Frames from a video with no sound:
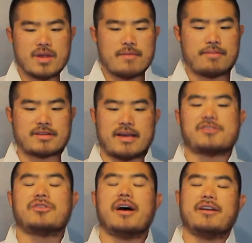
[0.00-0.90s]

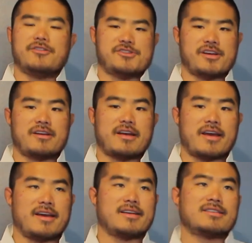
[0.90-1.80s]
Potential energy
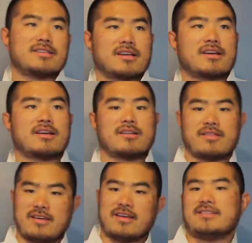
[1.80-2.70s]
is
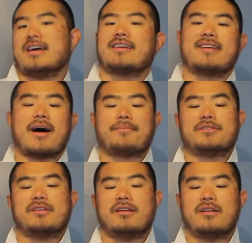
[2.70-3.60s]
the exact
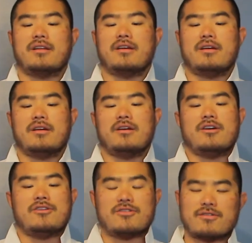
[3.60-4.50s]
opposite.
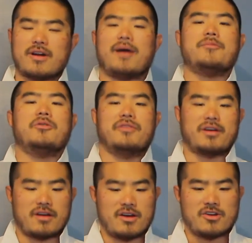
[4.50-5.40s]
You're not moving.
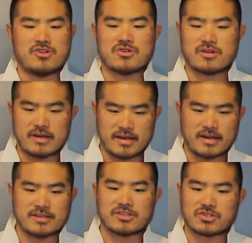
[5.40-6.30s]
It
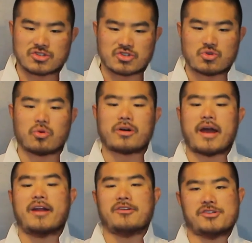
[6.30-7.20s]
is stored
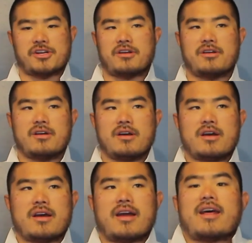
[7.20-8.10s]
energy.
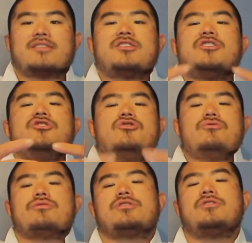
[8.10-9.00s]
It has the
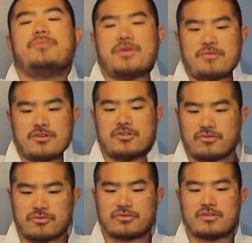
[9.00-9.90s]
use to be
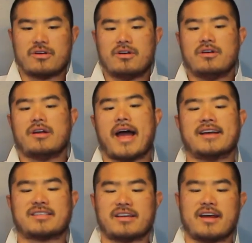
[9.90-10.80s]
used
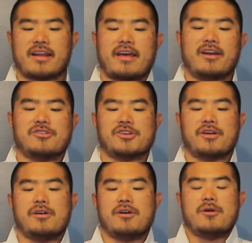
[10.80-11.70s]
as kinetic energy.
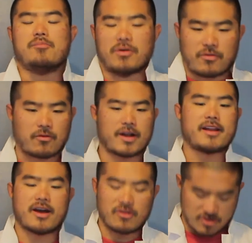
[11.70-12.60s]
But for right
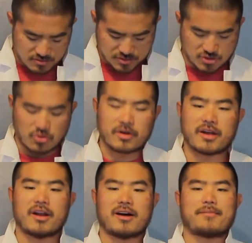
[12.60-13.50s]
now, you're storing
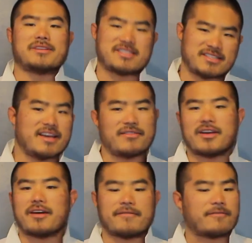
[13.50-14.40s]
it up, saving
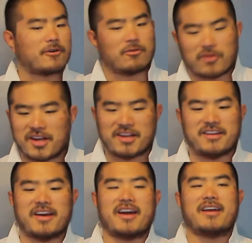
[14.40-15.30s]
it for a rainy
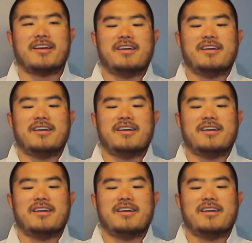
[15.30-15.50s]
day.